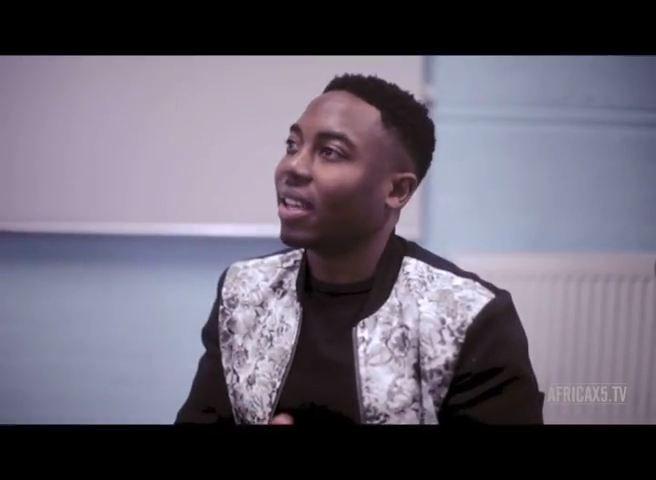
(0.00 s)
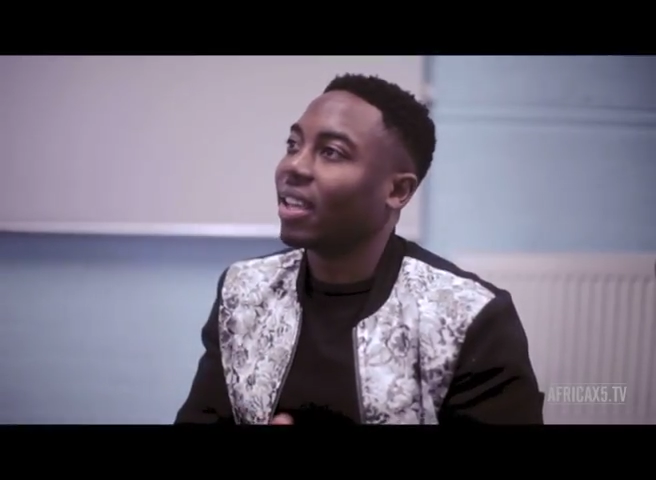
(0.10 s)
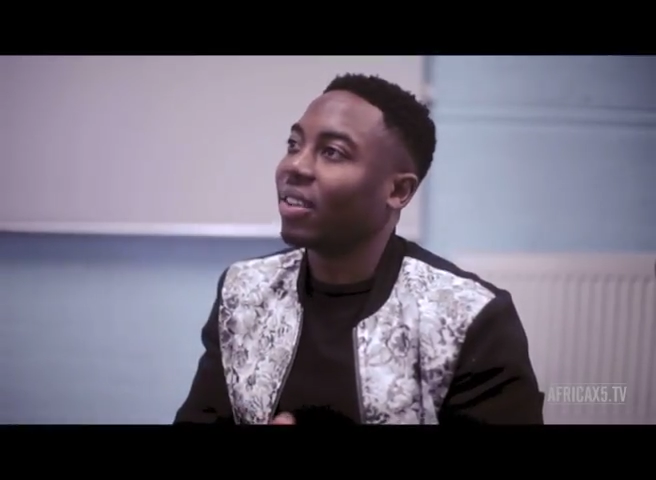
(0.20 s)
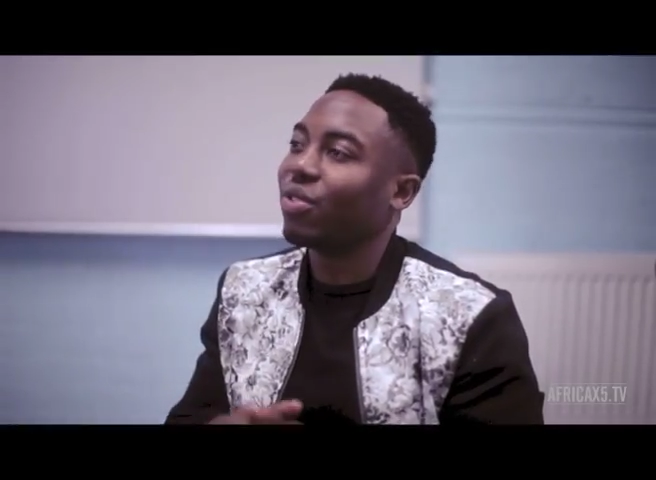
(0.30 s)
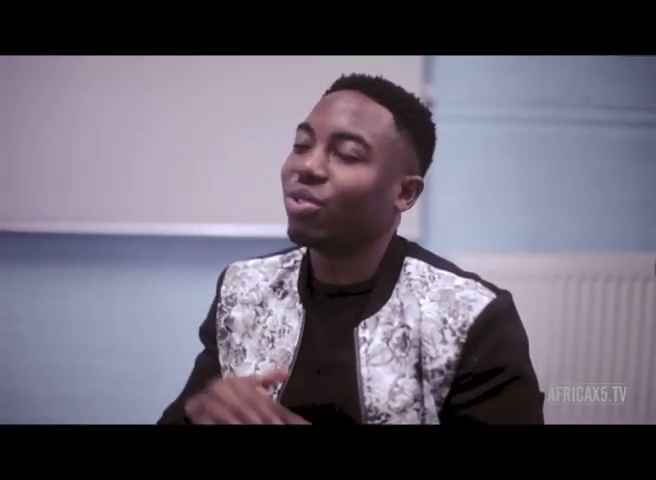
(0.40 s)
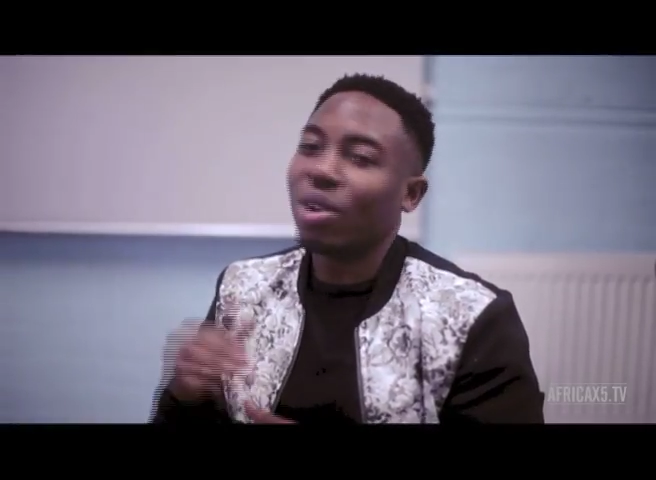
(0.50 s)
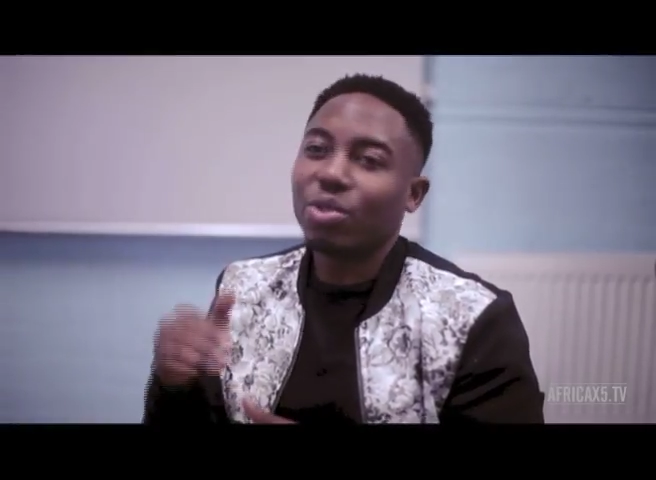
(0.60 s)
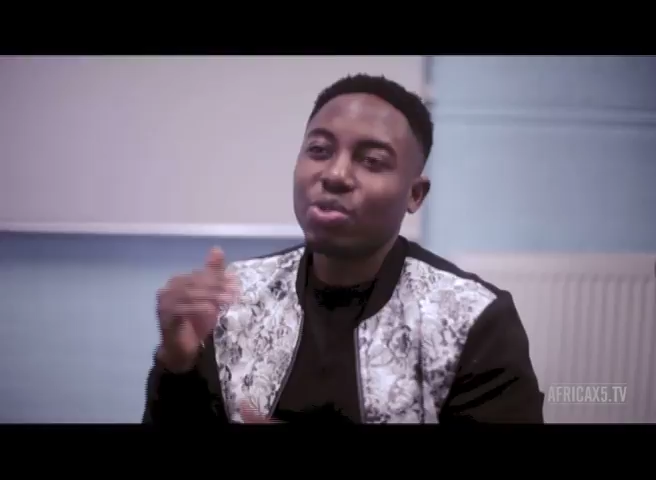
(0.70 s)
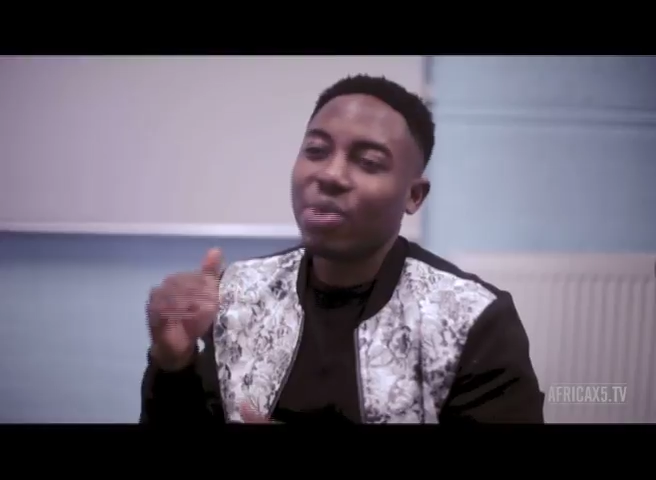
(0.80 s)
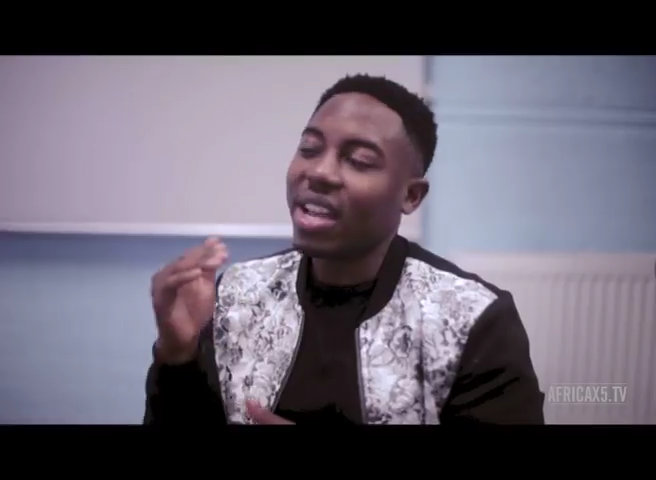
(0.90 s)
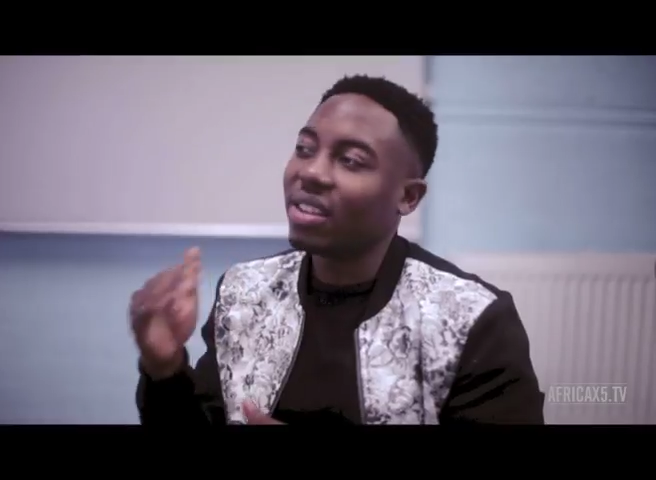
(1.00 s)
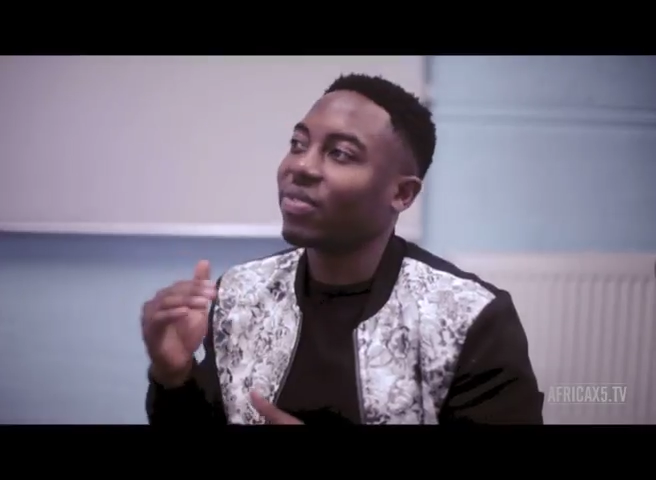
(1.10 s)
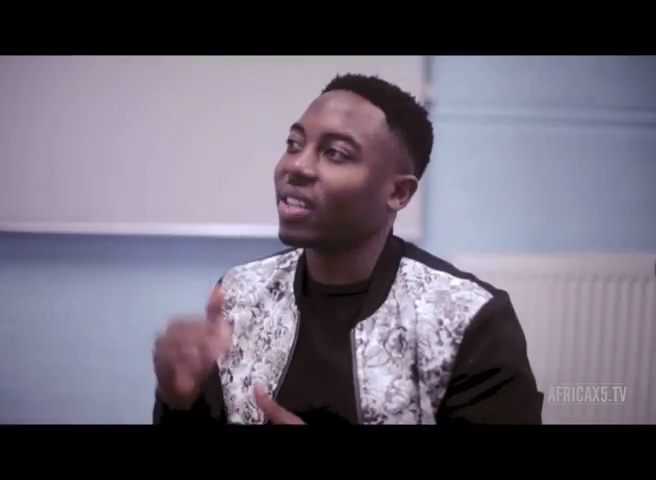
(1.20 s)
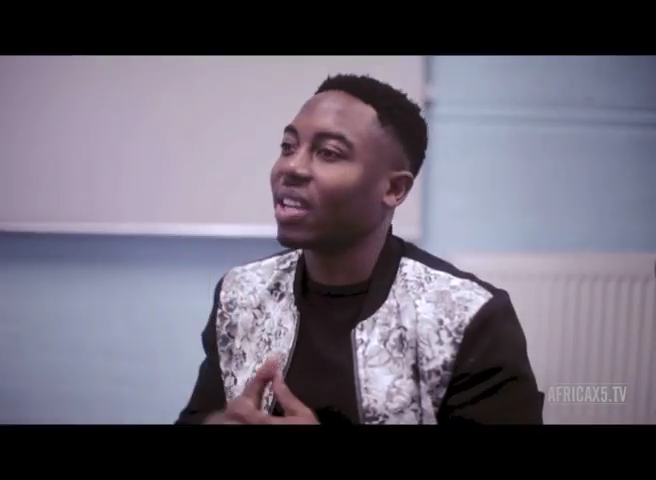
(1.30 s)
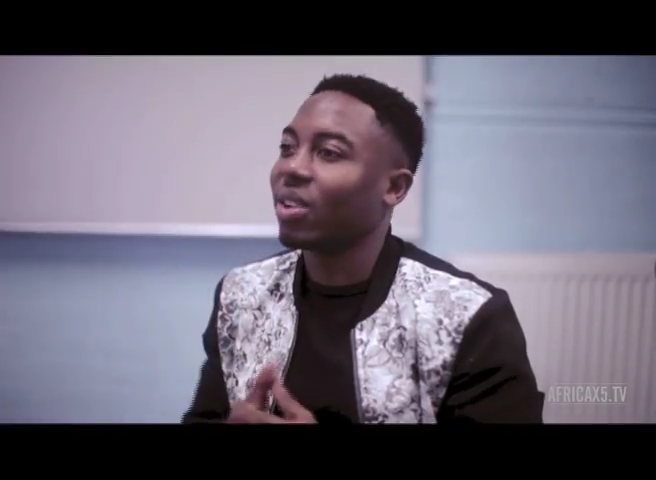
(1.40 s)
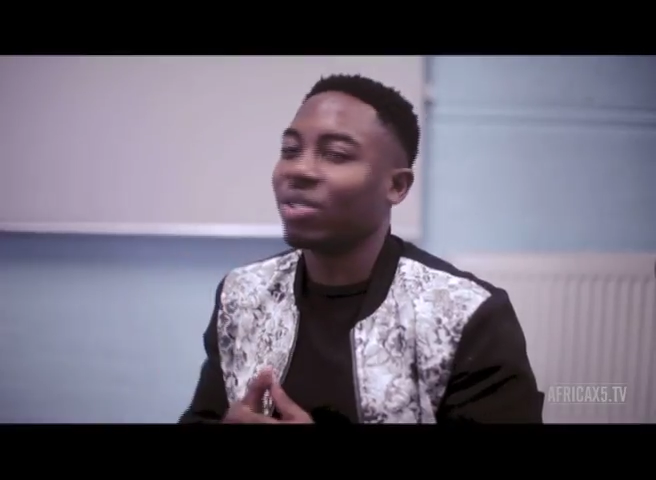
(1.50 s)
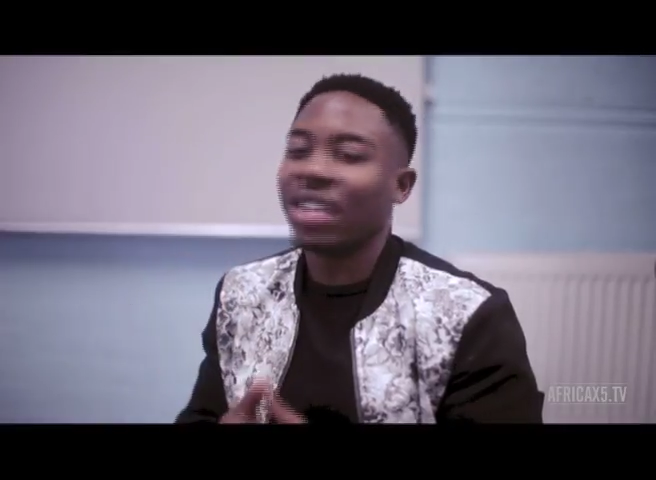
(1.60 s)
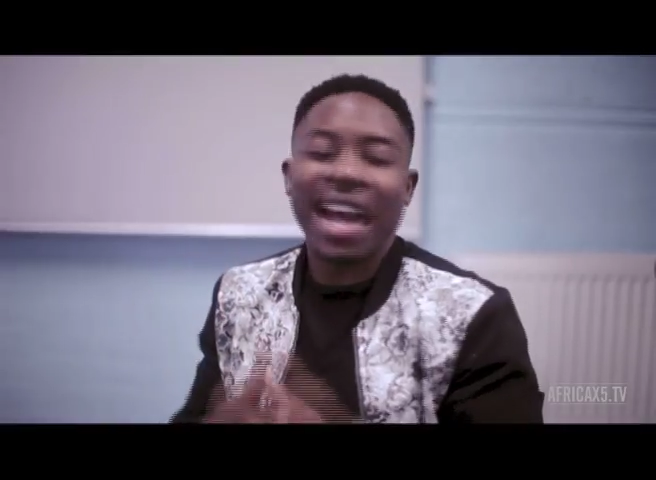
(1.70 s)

If you don't do anything else,